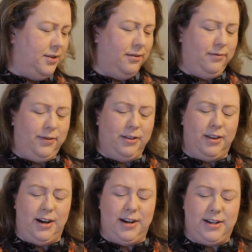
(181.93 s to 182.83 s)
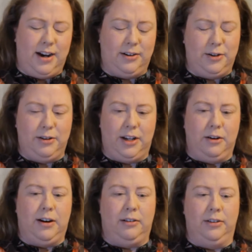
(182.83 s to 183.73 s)
don't feel the need to actually
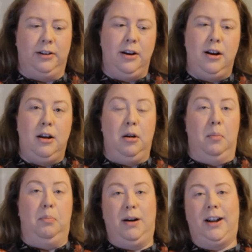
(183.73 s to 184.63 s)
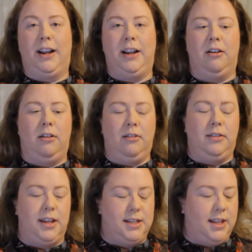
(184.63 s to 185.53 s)
go out and buy all
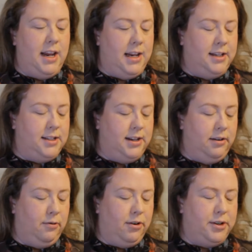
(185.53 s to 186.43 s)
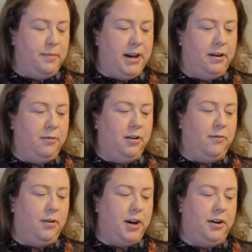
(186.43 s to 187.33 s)
these things in order to make it work
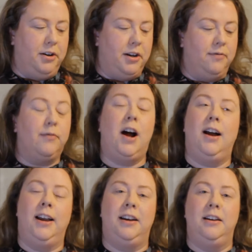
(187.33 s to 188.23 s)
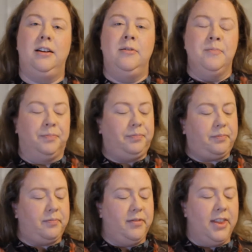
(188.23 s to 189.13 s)
for you. You can find
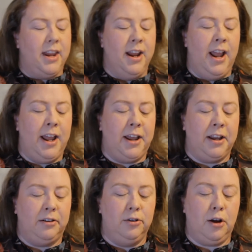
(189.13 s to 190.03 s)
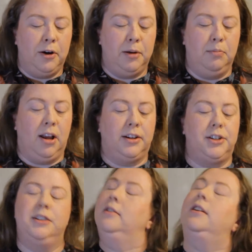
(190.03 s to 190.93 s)
a glowy
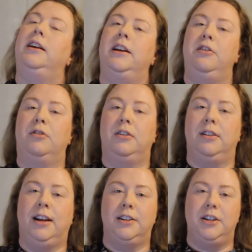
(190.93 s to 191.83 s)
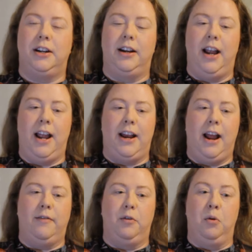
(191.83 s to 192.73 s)
blush in your collection and
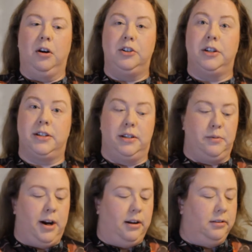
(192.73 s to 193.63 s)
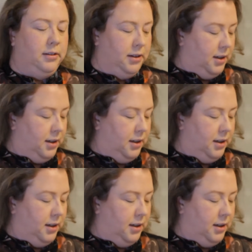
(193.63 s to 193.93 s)
have it work just as well.